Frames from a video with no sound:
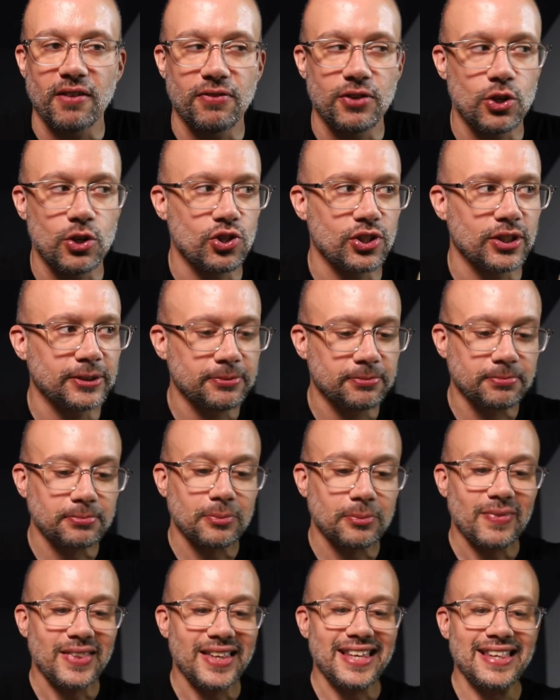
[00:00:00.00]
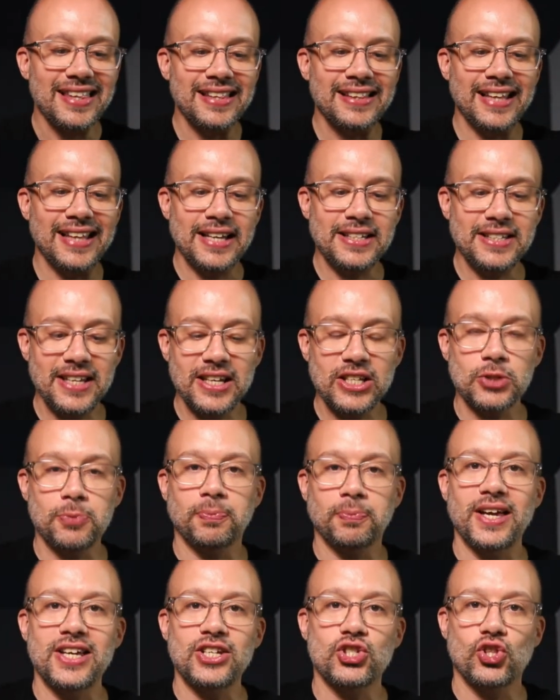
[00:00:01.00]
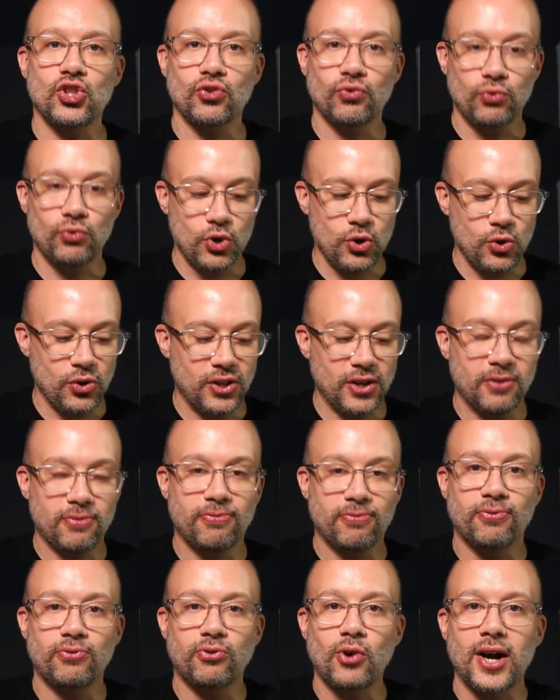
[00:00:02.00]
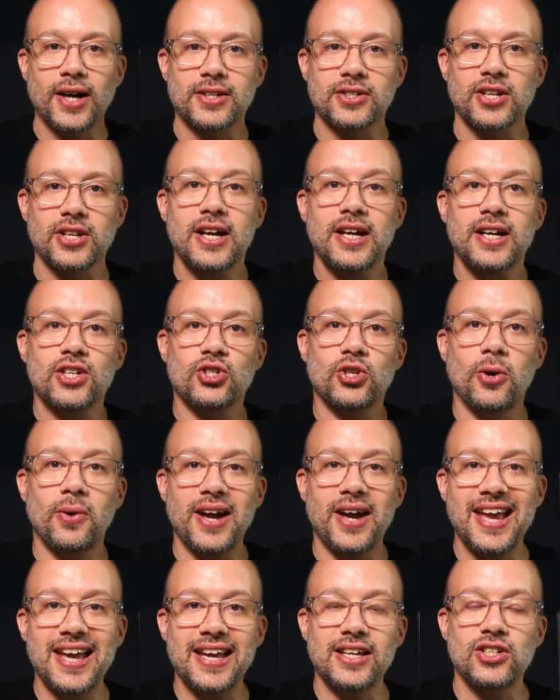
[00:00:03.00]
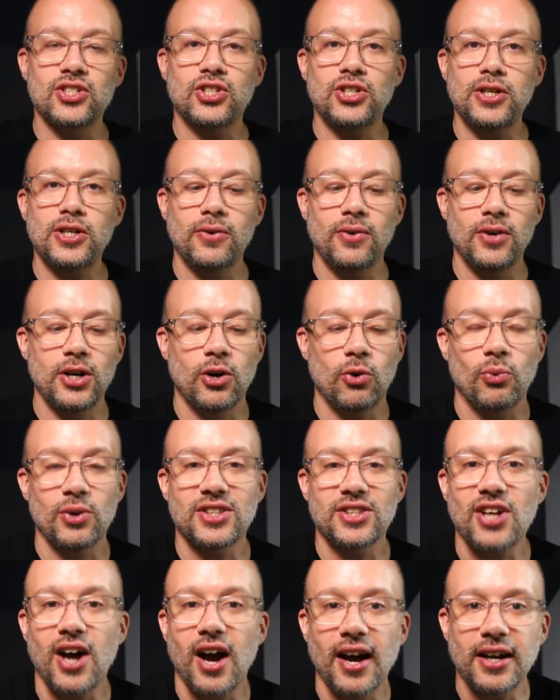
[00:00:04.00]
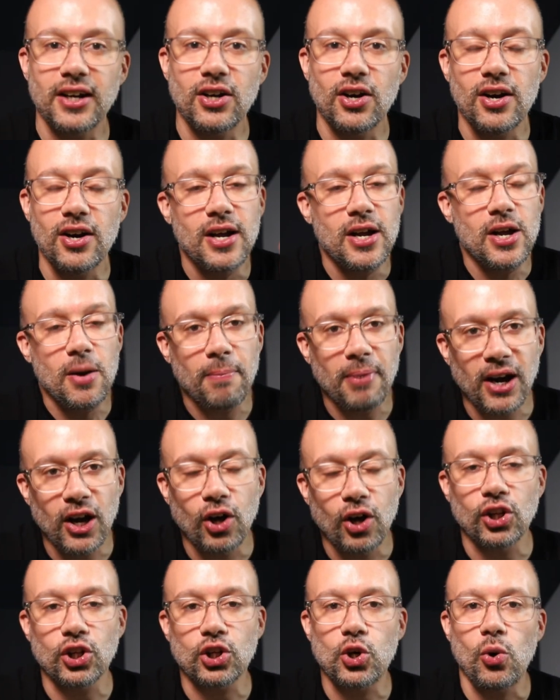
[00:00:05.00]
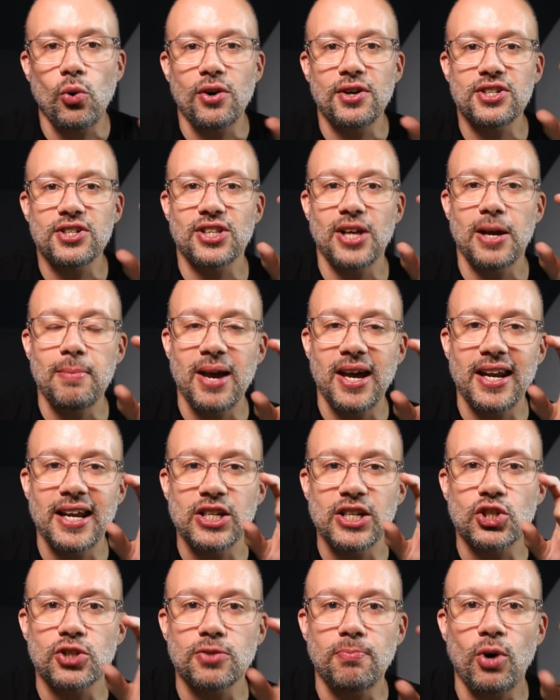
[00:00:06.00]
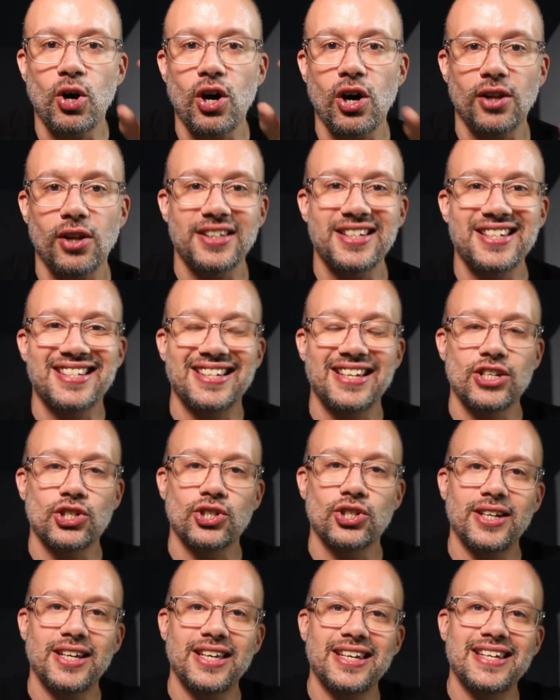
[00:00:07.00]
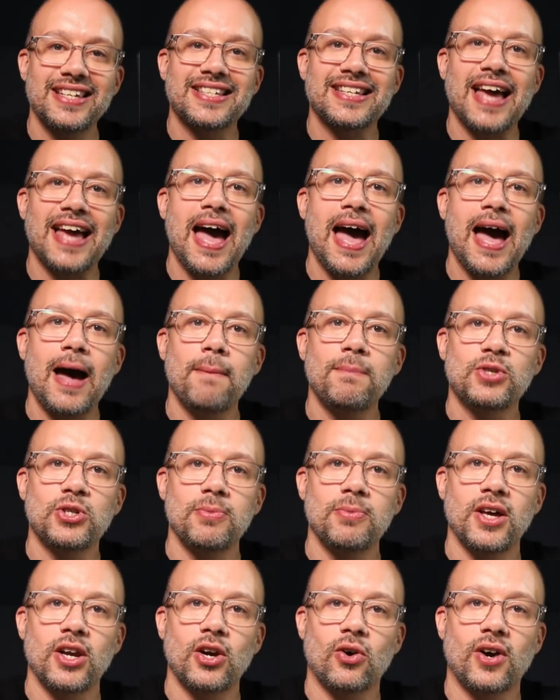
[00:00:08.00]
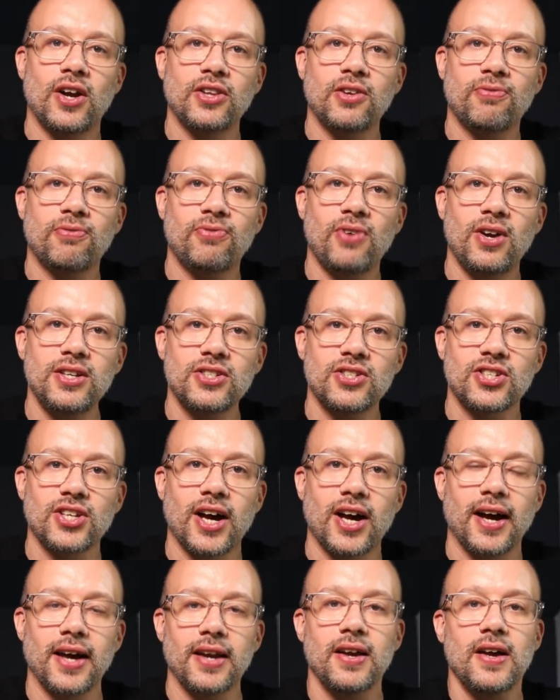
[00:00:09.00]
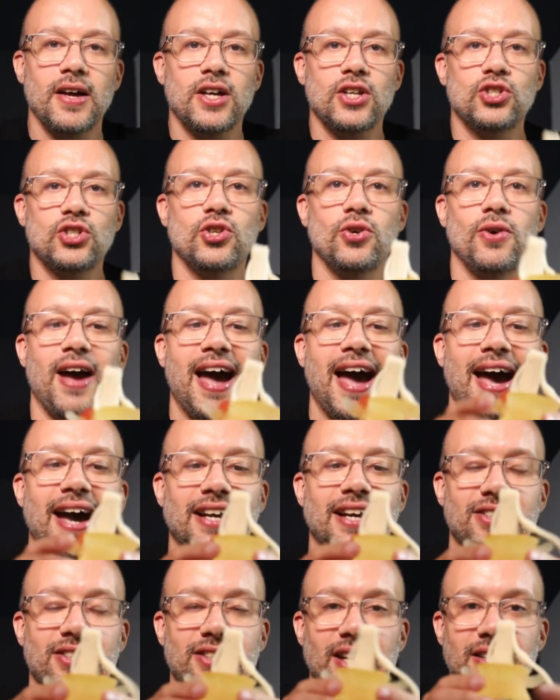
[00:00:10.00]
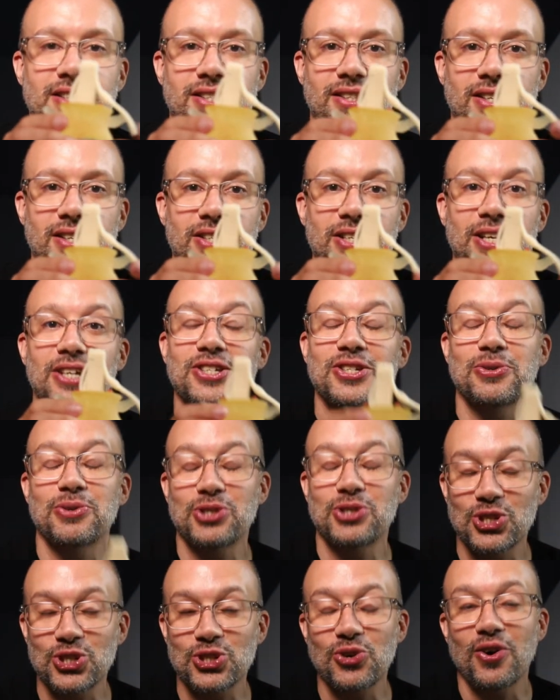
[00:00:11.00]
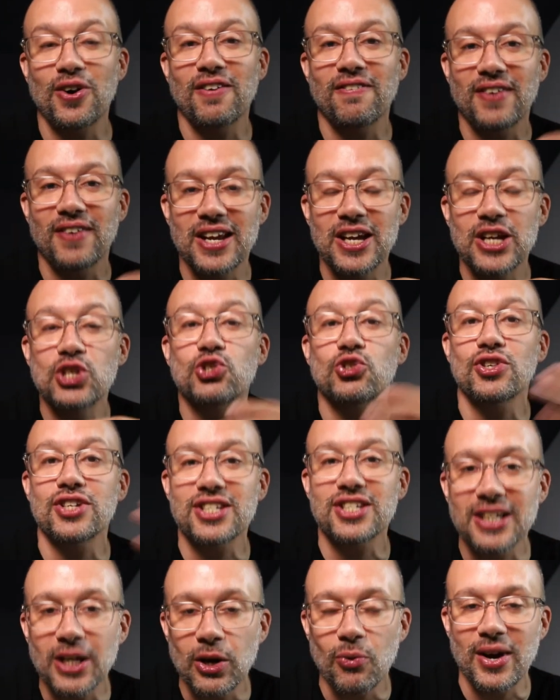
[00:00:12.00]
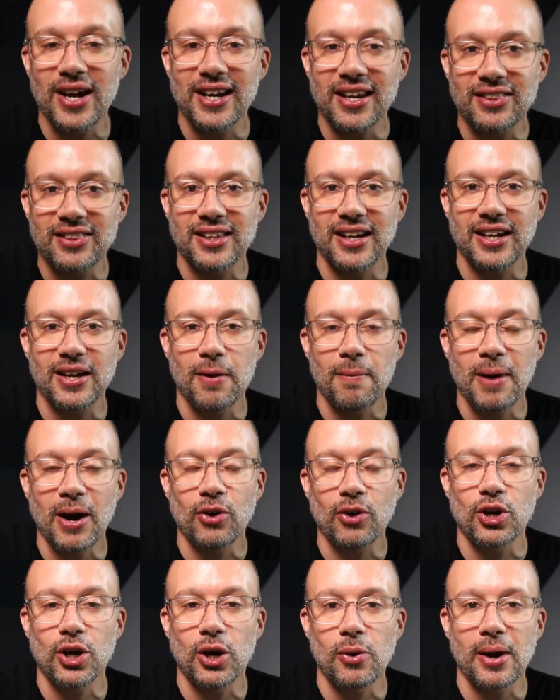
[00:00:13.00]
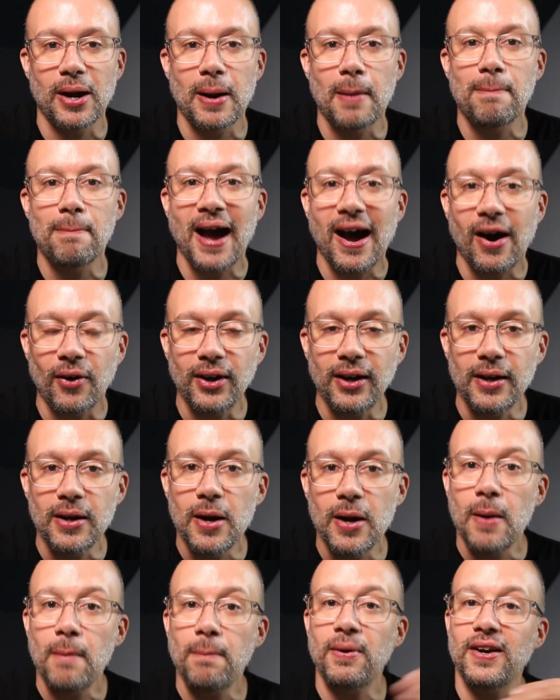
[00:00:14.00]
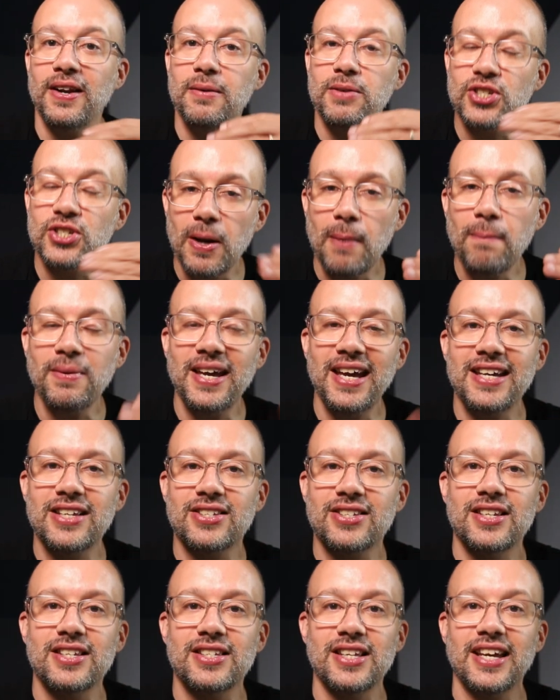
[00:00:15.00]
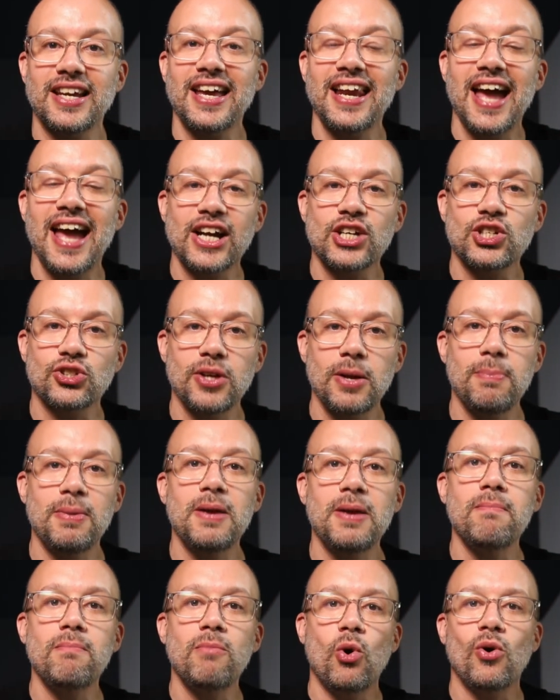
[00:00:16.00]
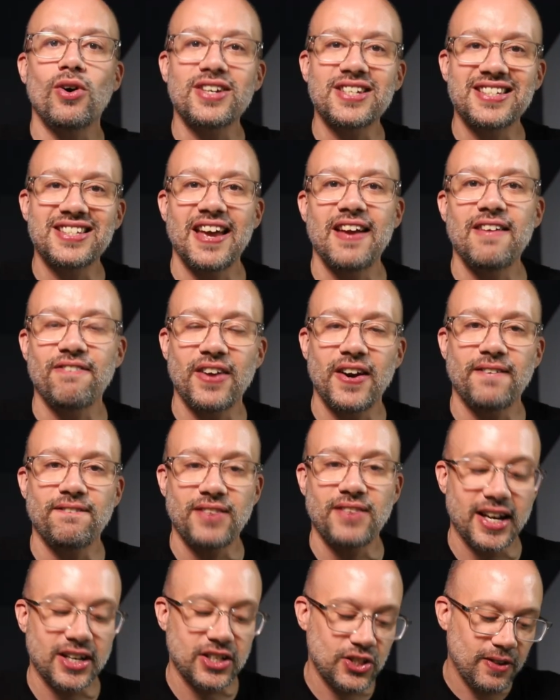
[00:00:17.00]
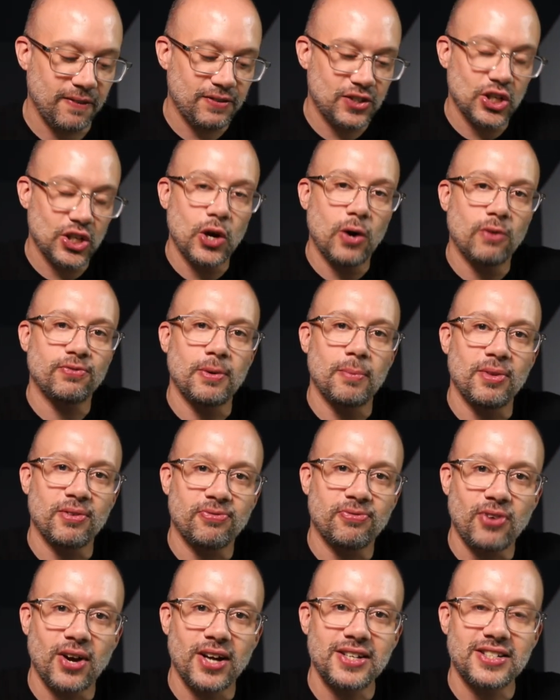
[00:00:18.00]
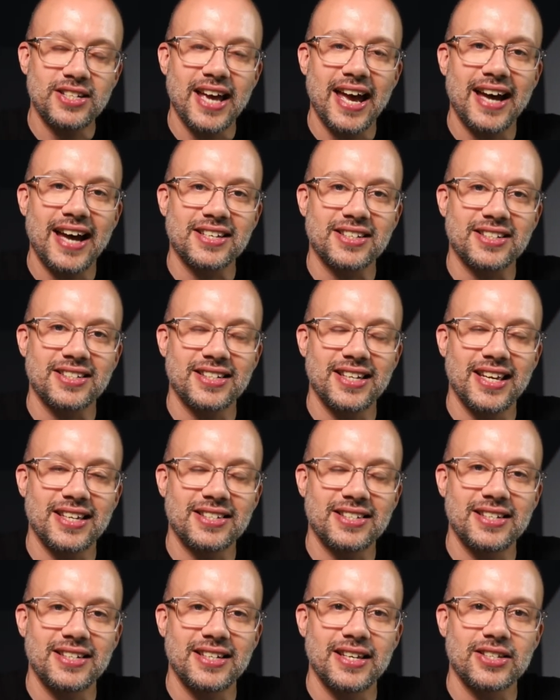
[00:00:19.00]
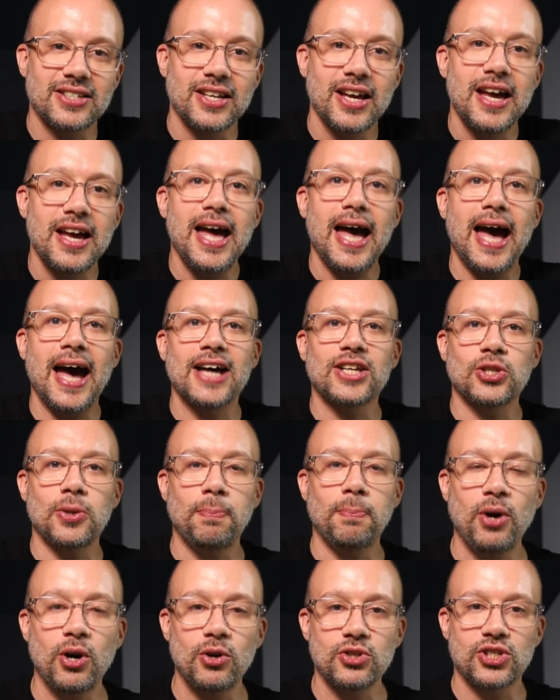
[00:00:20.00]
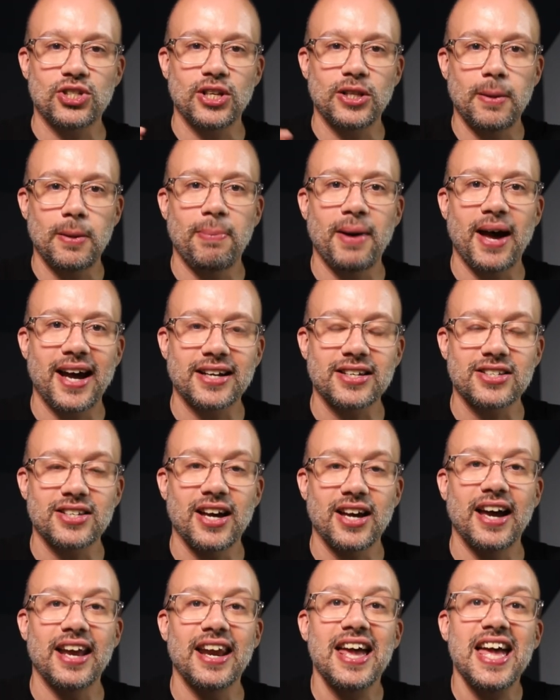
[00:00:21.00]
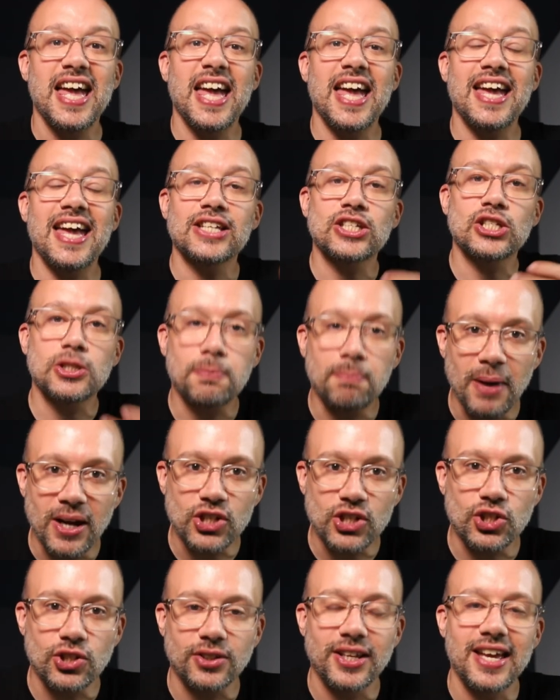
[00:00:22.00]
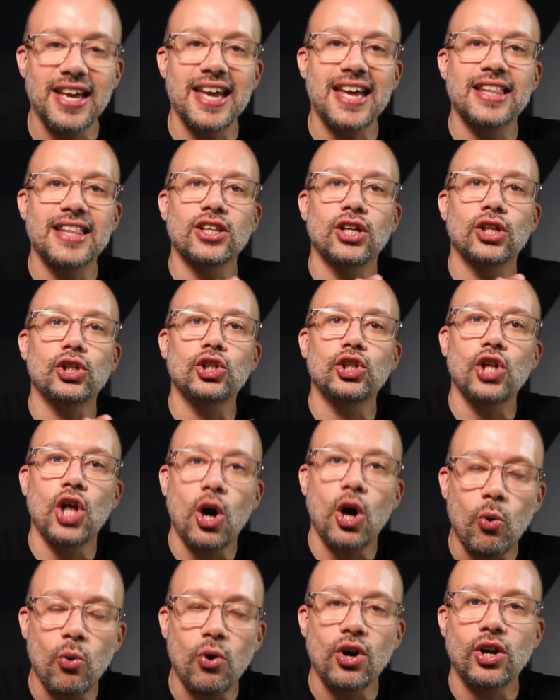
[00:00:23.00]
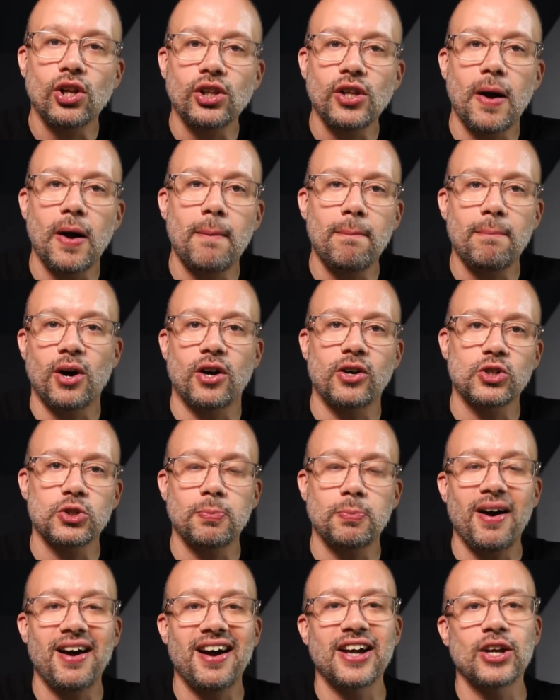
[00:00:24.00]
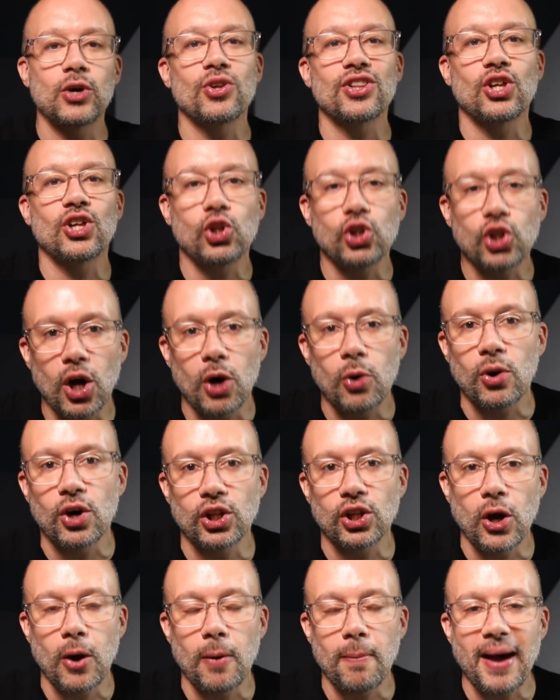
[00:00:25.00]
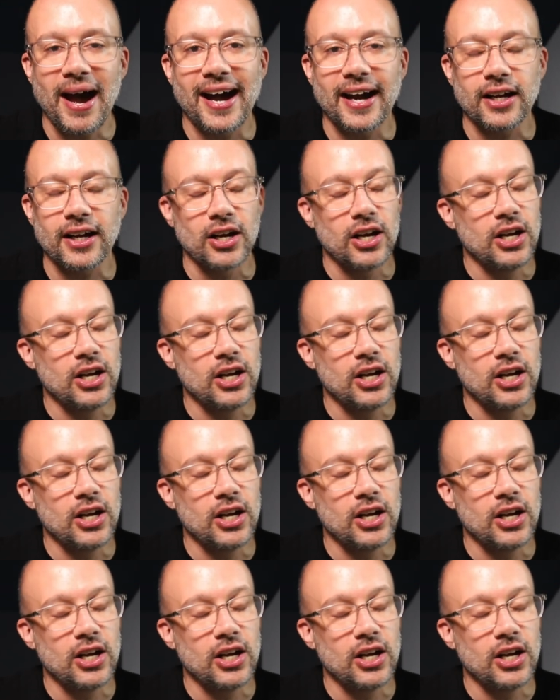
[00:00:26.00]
fusion, that takes place through the front. So anterior with Tiger, by all accords, they made a small incision in his abdomen or on the front side to access the disc, which is sort of an interesting way to think about going about it. But in some cases, it can actually be more safe and effective to go from the front to access the disc as opposed to the backside, especially in the lower lumbar spine or the lower low back,